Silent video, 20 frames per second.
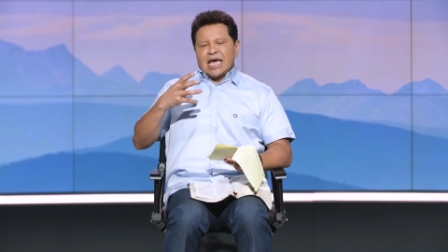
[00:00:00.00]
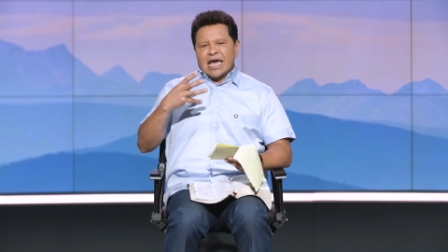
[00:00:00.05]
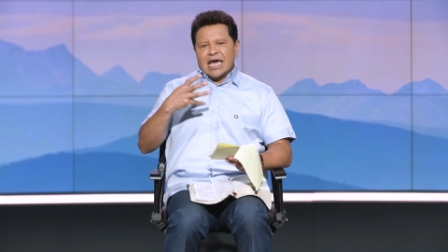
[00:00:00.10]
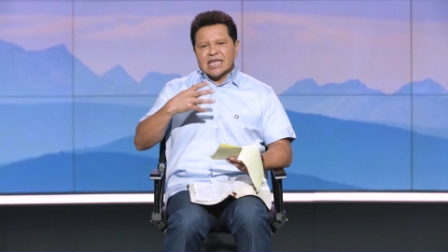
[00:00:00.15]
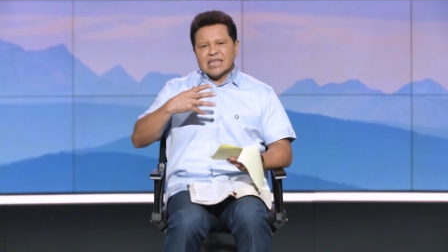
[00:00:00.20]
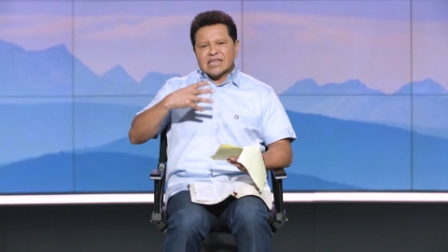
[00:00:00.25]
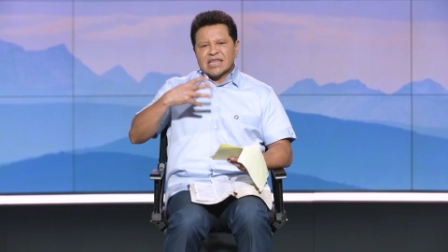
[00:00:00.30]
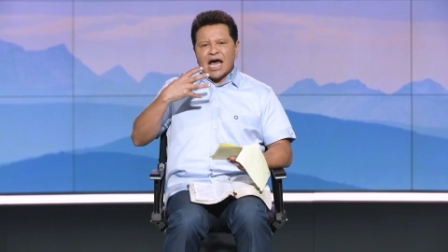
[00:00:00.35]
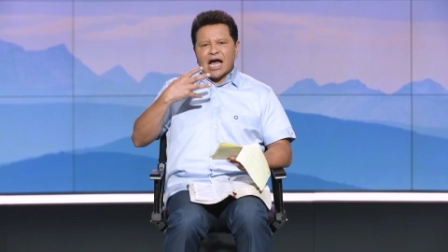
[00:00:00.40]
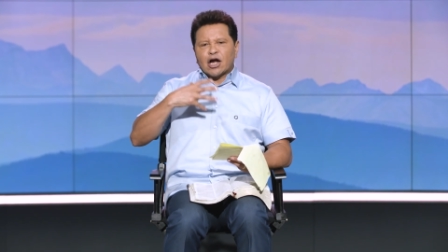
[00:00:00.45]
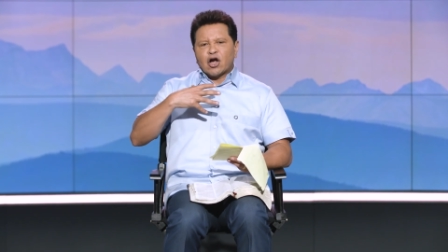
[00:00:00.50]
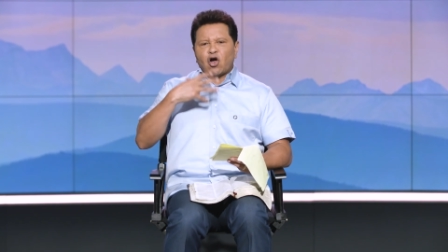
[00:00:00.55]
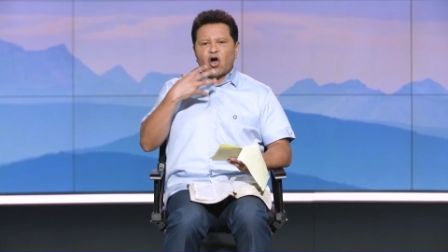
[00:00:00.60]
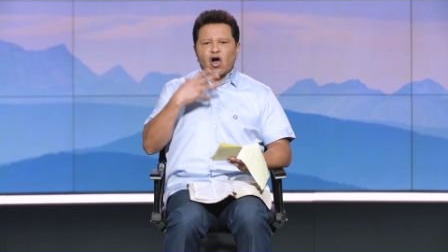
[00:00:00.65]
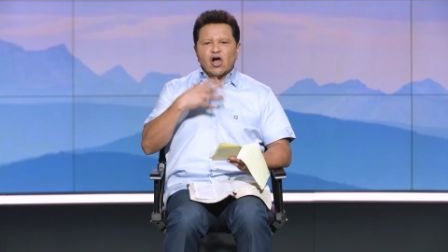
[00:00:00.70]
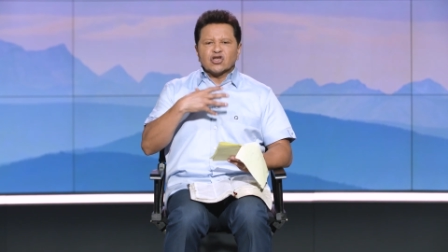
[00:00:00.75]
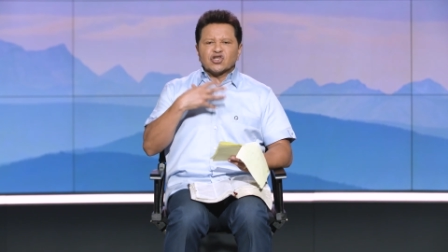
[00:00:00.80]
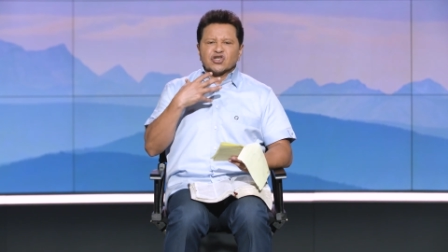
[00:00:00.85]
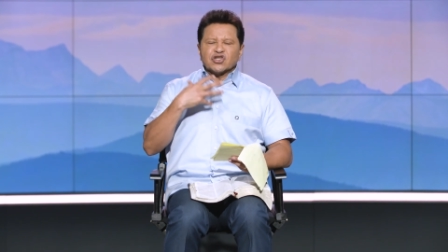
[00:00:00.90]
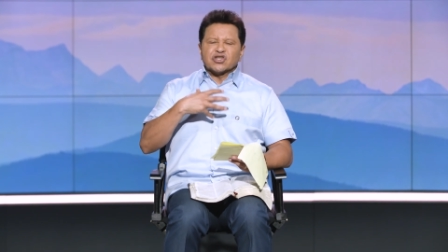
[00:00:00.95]
and that
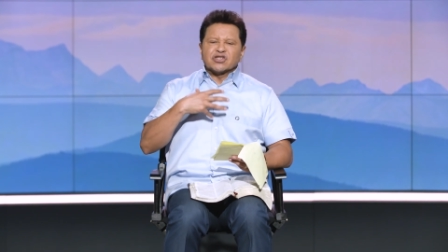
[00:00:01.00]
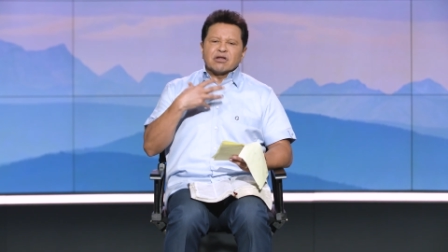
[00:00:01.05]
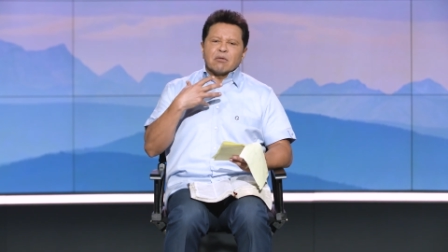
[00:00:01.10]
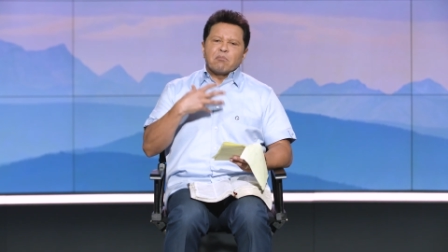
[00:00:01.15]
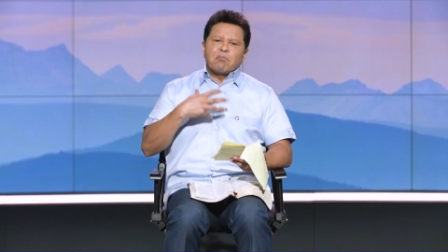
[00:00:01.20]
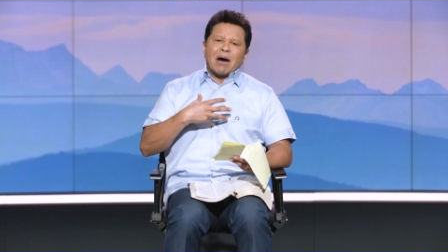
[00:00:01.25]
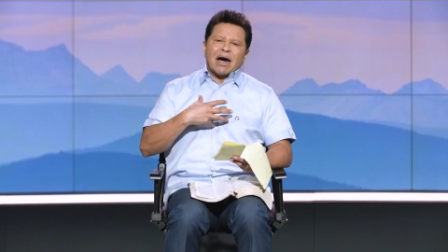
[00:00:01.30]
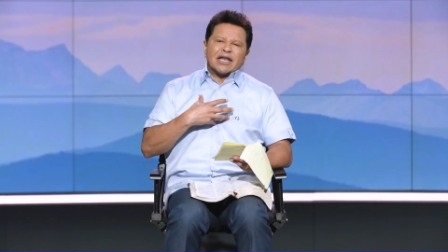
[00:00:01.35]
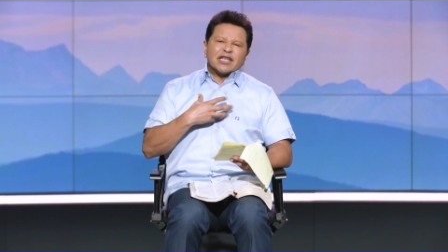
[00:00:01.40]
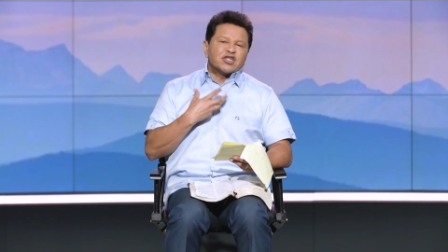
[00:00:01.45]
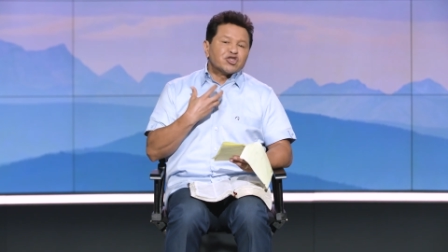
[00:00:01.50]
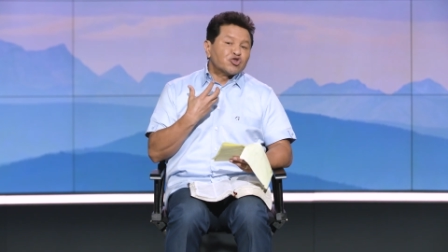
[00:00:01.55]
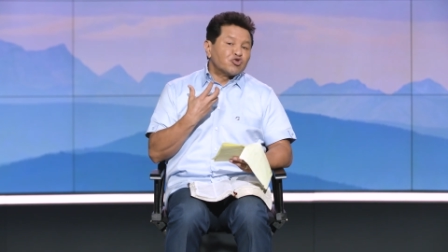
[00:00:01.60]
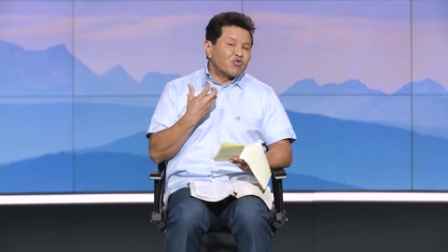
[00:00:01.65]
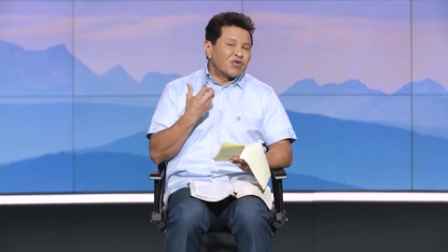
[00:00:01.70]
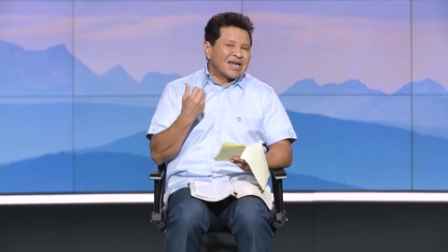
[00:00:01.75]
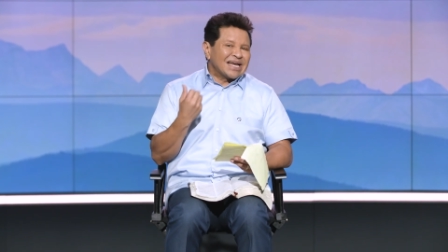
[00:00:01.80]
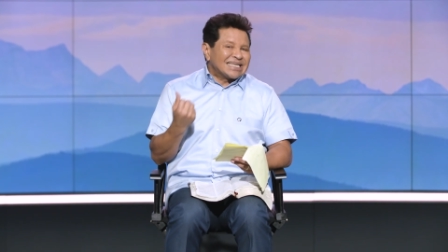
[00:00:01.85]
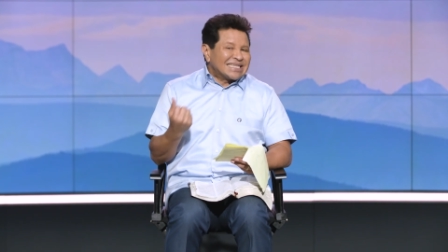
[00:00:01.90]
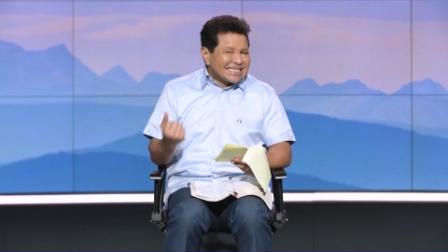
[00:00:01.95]
causes the body to
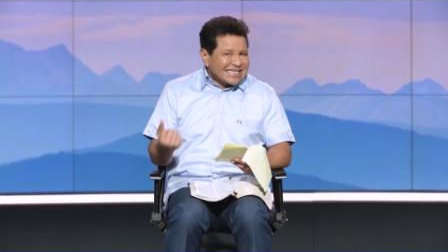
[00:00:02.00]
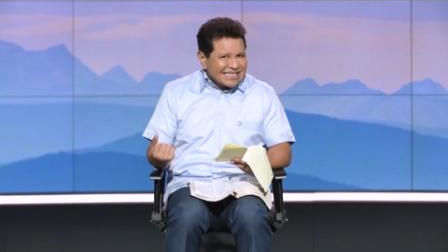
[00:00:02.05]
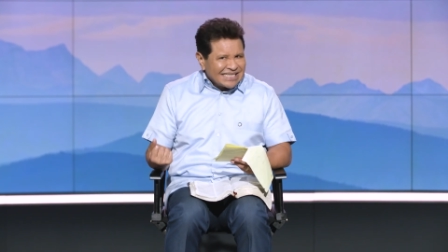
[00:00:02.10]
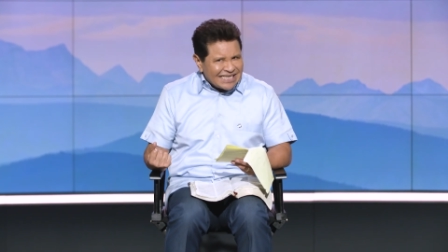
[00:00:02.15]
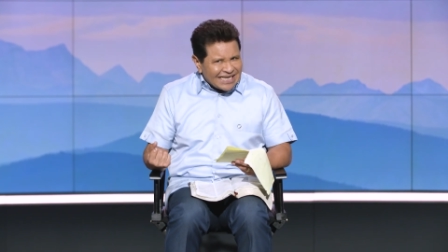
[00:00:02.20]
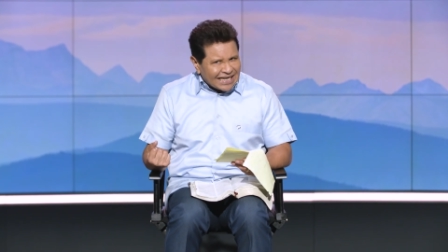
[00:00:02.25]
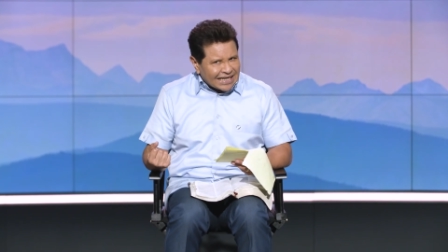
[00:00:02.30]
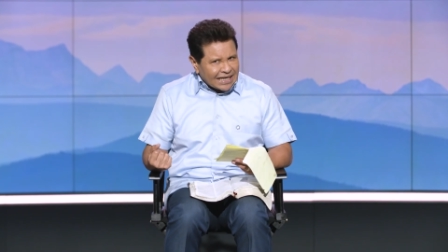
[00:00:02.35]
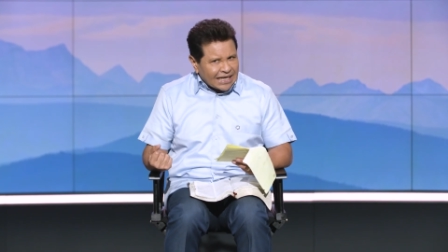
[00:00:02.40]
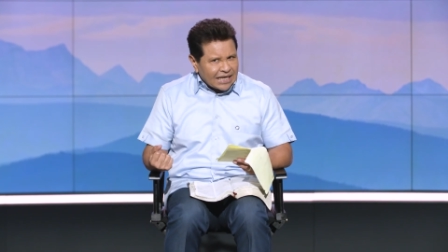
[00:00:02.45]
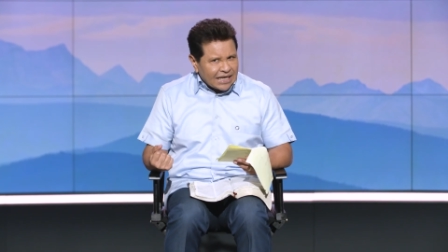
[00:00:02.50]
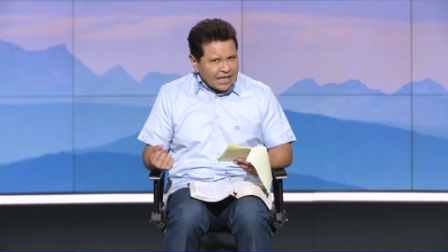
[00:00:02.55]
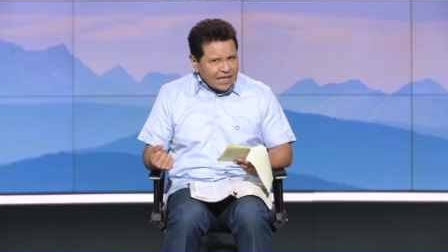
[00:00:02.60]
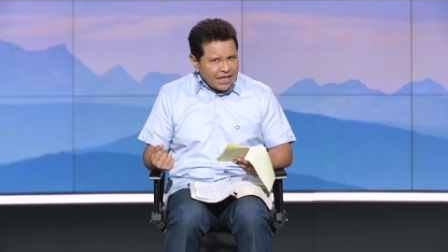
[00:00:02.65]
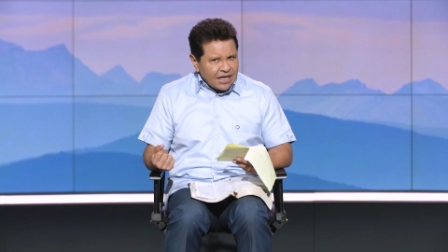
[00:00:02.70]
get sick.